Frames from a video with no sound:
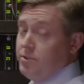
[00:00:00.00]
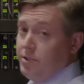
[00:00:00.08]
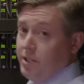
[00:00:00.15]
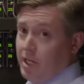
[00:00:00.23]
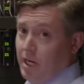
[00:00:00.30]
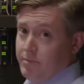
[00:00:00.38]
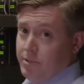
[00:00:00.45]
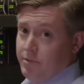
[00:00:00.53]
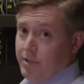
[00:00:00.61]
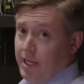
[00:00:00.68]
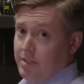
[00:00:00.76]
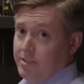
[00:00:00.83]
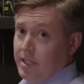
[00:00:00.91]
to the
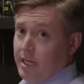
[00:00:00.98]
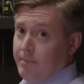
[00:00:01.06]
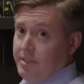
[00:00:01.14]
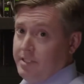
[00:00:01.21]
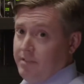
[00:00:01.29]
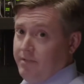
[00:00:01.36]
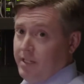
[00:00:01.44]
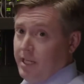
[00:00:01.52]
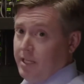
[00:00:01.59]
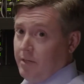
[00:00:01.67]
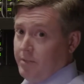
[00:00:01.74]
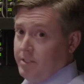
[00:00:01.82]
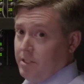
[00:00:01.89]
COM2000 IPTV head
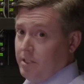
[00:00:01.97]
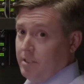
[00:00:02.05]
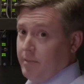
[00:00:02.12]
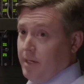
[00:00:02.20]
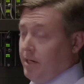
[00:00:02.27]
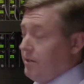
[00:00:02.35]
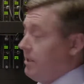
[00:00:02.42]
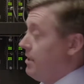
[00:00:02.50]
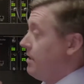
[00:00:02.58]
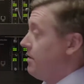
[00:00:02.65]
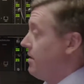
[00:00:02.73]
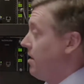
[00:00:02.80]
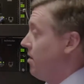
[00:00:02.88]
that we talked about.
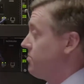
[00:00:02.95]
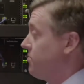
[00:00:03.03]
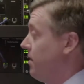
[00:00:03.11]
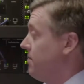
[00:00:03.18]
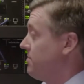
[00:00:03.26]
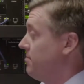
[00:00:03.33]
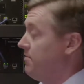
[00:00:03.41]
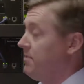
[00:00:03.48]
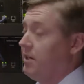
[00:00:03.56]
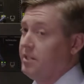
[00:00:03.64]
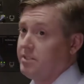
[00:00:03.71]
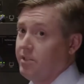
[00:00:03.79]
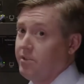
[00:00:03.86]
And I also have some
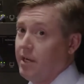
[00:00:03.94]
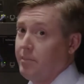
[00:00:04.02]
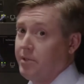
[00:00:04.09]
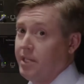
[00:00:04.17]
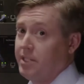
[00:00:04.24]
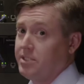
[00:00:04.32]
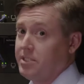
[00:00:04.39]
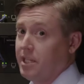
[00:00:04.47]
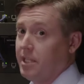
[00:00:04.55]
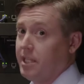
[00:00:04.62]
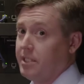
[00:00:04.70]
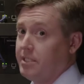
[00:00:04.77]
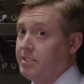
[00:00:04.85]
various other applications I'd
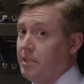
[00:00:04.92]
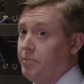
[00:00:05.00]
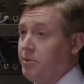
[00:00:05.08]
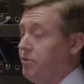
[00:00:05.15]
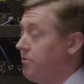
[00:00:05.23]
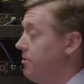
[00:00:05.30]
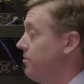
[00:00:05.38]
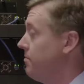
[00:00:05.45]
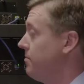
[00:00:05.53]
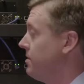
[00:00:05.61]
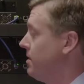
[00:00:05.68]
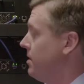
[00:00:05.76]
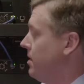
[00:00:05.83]
like to step you through.
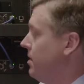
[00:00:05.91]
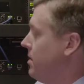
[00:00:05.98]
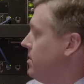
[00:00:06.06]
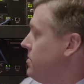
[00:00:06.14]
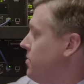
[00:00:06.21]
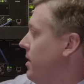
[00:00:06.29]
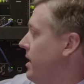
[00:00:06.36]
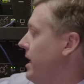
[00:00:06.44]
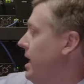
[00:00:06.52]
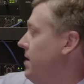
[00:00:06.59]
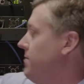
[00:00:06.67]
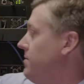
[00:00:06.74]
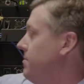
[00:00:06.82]
So I have,